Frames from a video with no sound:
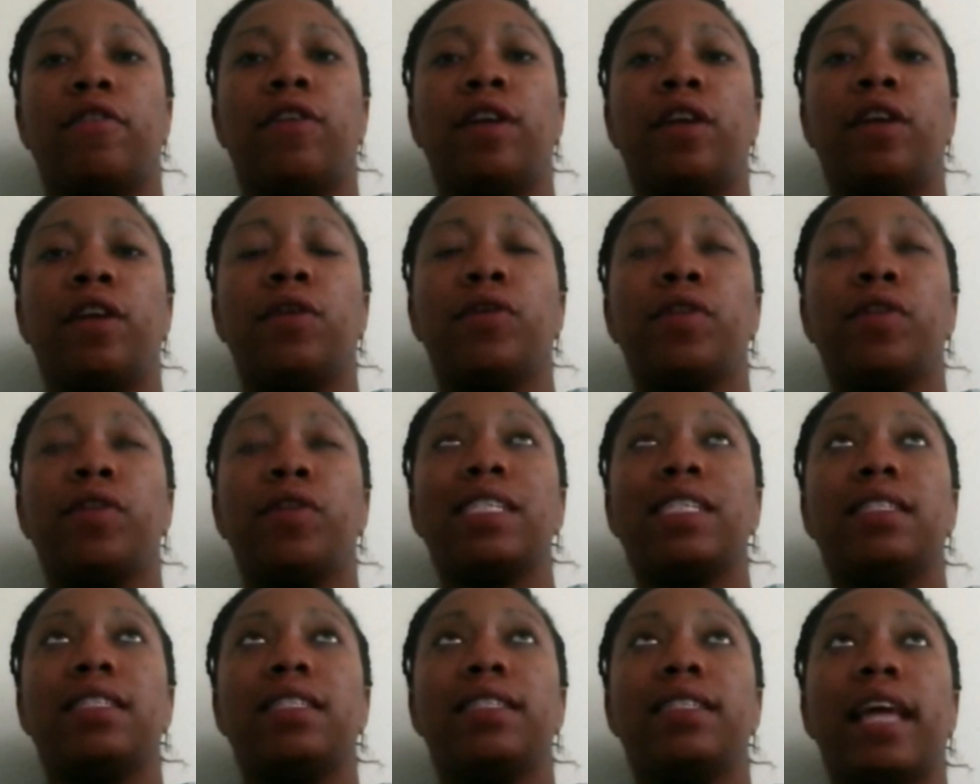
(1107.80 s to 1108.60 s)

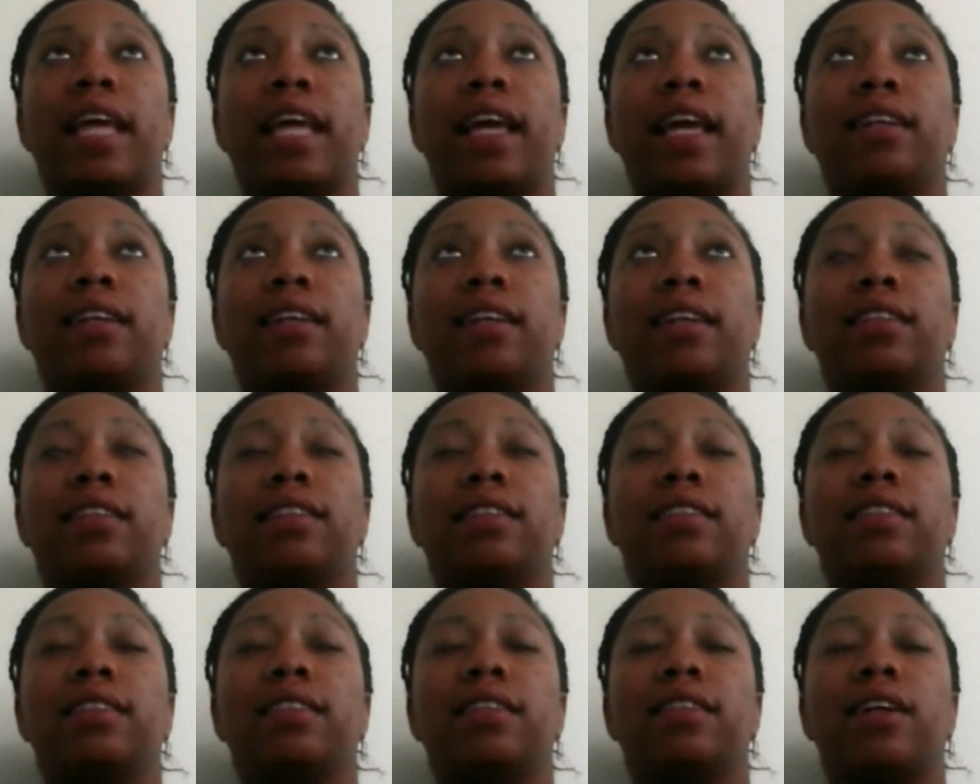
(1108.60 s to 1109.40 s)
Feel the state
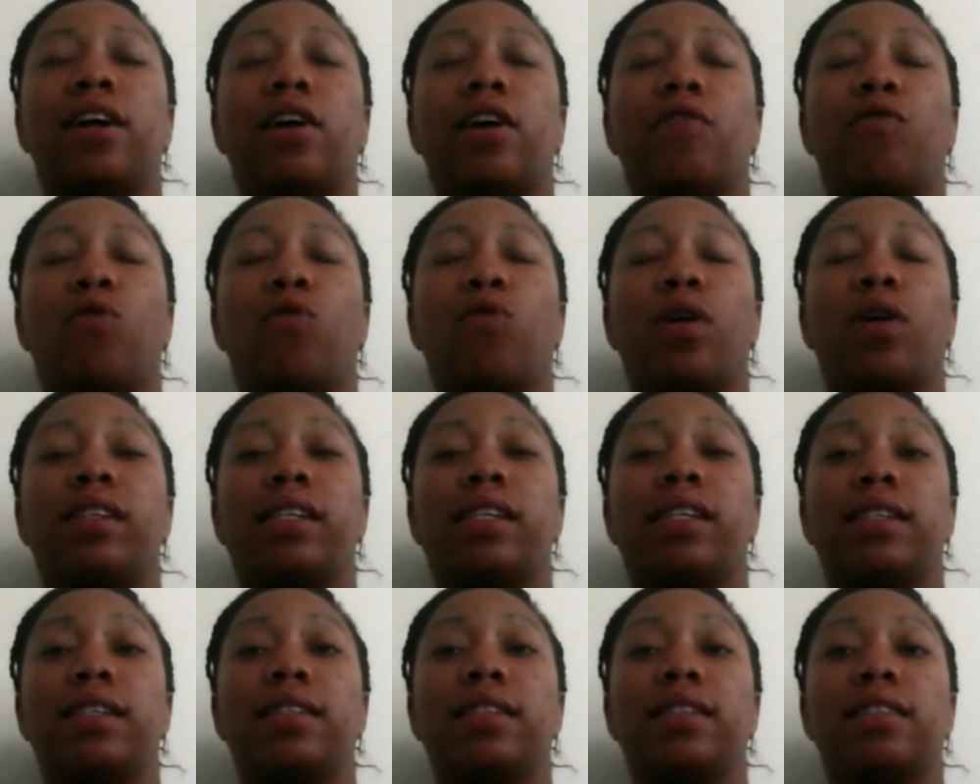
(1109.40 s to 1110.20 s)
of
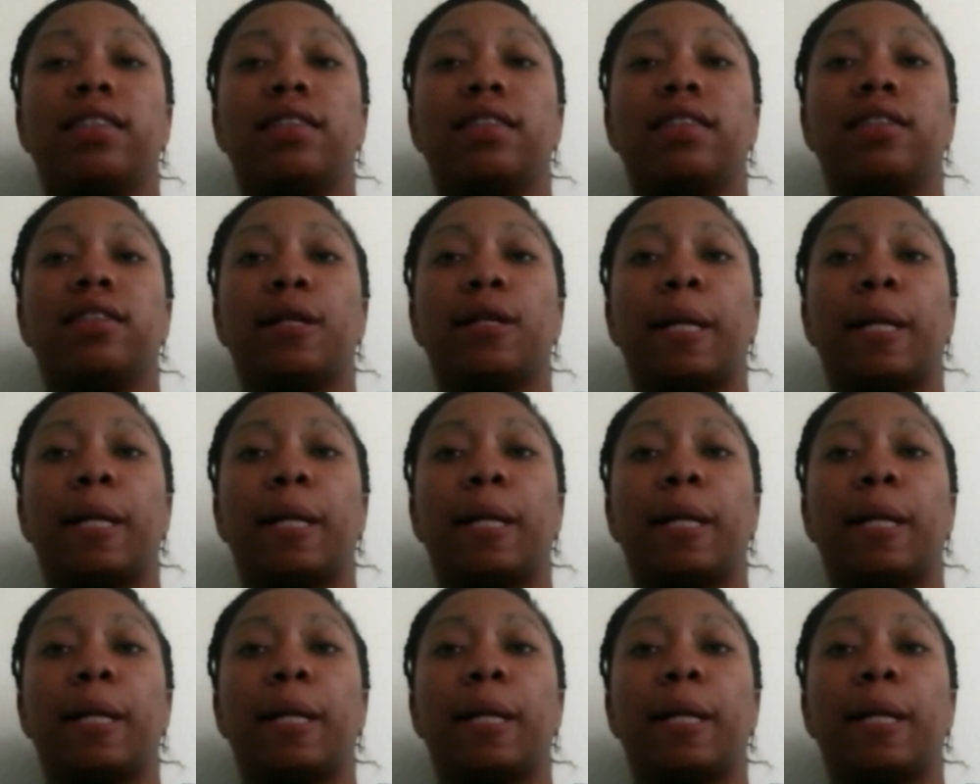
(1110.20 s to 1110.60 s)
oneness.